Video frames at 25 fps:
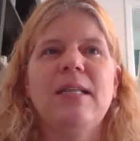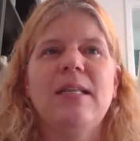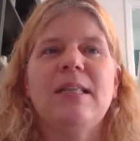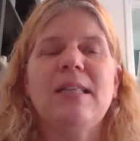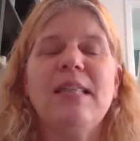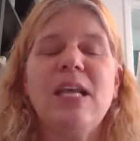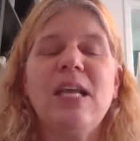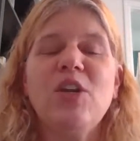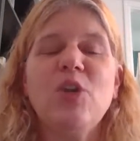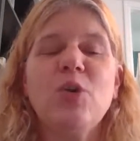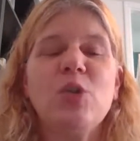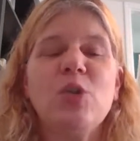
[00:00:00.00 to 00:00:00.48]

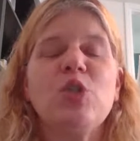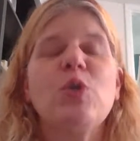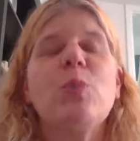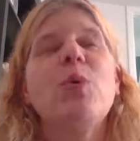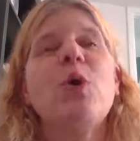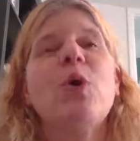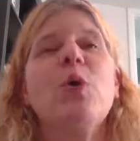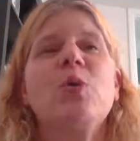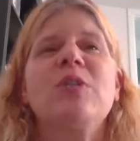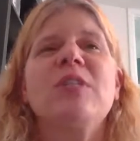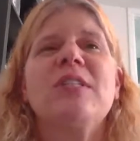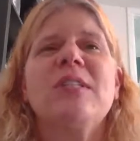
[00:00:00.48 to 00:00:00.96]
that you're
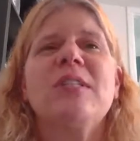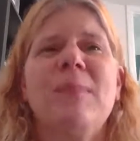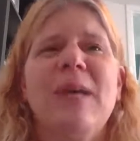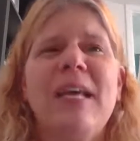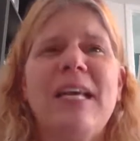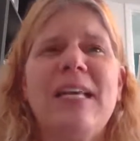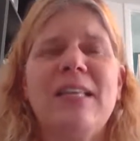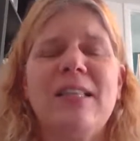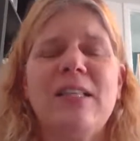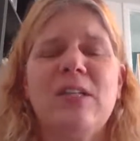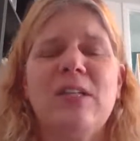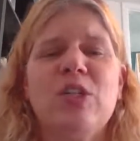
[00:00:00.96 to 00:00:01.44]
supposed to
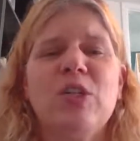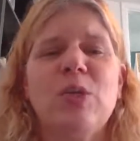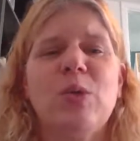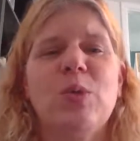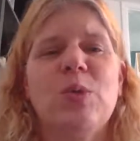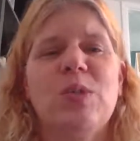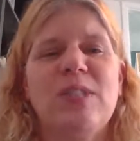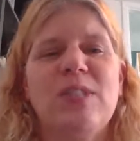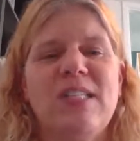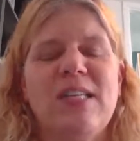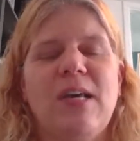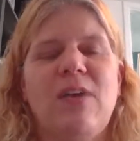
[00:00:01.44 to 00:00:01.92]
make the
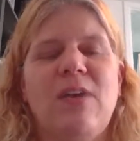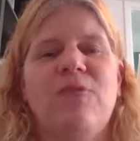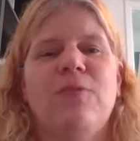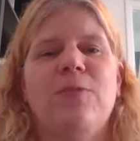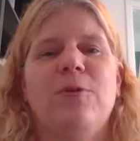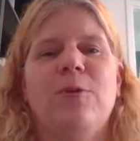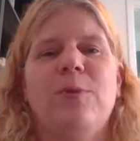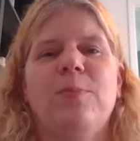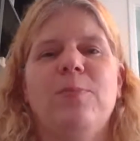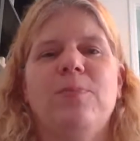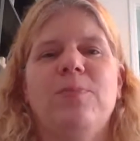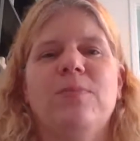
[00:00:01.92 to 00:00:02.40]
children
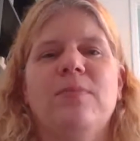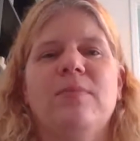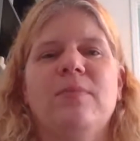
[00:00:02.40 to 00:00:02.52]
suffer.